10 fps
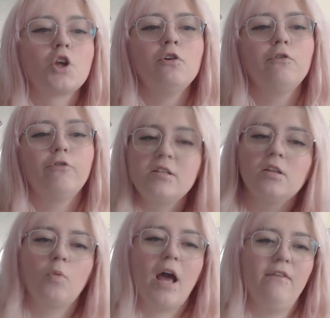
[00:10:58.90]
So,
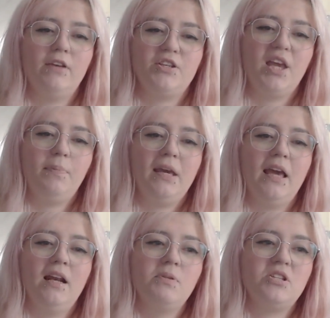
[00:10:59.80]
freezing the wave is
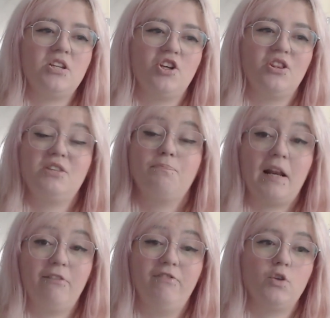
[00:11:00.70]
keeping it in a position
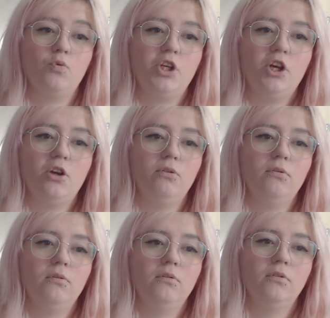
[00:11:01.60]
beneficial to
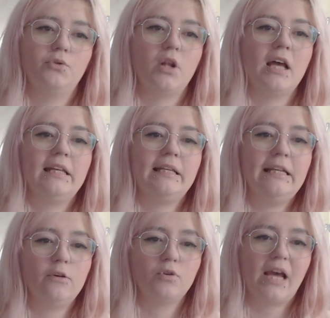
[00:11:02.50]
you.
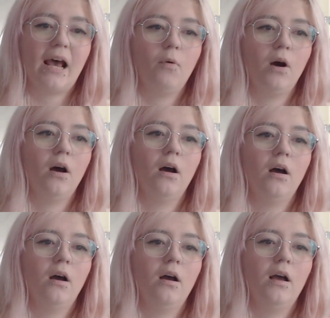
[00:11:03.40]
Like near your
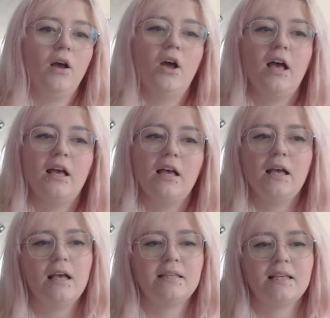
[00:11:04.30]
tower.
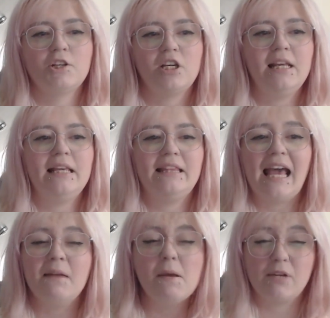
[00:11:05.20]

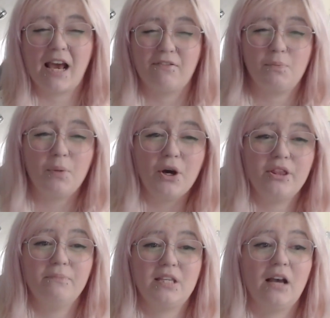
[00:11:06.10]
Essentially, the enemy would have to
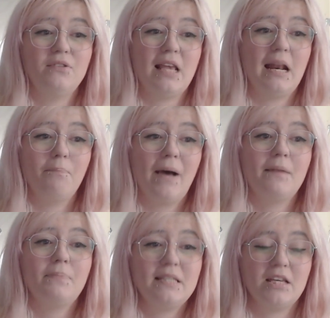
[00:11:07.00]
put themselves in
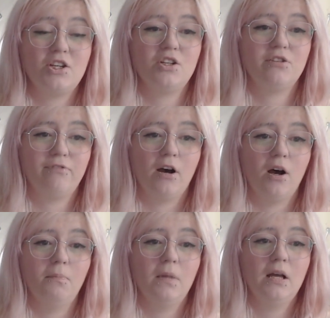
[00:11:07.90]
a bad position to
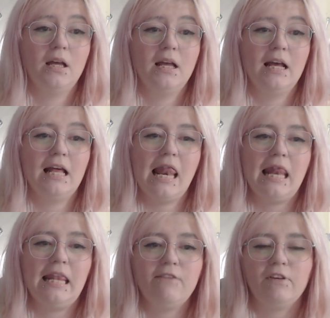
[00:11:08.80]
farm,
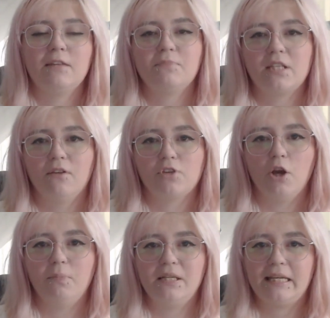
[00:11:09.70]
leaving
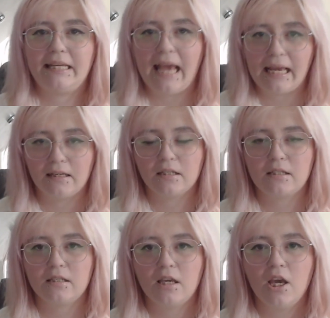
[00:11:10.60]
themselves open to
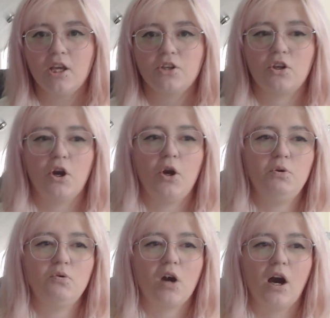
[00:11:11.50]
ganks.
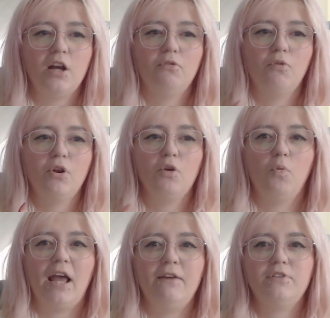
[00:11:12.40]
So you kind of
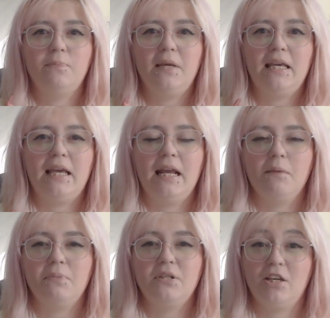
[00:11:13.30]
want the wave to
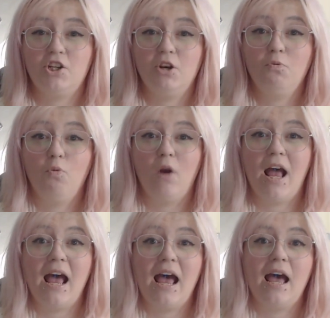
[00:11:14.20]
be in a
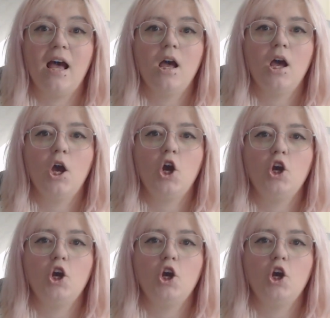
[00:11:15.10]
position where